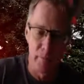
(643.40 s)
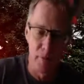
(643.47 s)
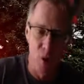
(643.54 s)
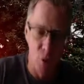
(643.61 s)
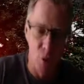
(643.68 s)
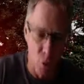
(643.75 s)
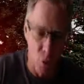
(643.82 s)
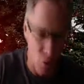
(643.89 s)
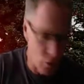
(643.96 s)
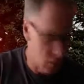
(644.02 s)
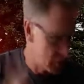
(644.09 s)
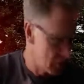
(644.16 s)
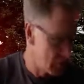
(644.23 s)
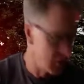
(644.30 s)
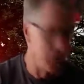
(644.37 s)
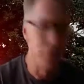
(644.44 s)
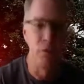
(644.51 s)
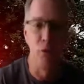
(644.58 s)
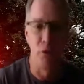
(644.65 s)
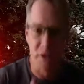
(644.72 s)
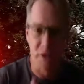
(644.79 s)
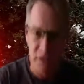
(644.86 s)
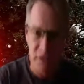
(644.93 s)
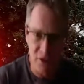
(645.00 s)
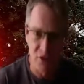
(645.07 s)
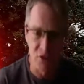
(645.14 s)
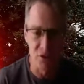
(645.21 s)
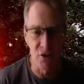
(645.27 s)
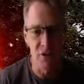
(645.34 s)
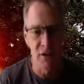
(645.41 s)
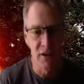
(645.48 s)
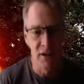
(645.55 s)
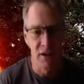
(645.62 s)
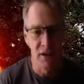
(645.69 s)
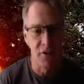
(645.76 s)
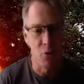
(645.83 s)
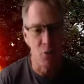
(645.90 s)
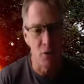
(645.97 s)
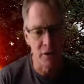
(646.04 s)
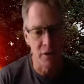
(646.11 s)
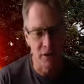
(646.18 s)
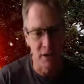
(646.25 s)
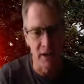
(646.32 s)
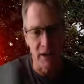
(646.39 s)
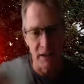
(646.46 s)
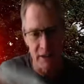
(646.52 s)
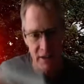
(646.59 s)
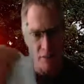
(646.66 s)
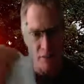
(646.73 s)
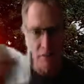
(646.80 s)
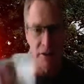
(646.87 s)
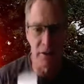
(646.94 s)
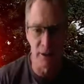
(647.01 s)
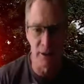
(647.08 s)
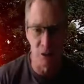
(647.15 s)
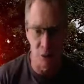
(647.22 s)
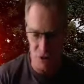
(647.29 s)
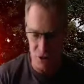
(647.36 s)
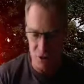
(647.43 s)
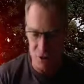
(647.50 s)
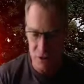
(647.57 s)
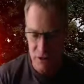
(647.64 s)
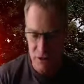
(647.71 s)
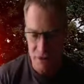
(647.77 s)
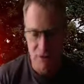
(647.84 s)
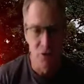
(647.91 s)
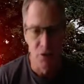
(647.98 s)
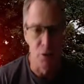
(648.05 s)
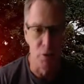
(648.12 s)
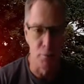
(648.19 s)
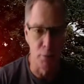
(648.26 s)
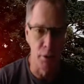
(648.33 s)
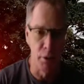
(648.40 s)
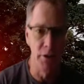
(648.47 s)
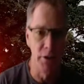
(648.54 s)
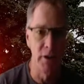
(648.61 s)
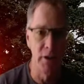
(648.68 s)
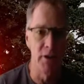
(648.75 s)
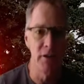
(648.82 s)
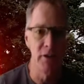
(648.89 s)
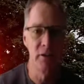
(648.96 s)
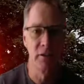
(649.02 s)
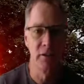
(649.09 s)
Or if you're a tester and you want to take them out of the question, you can put this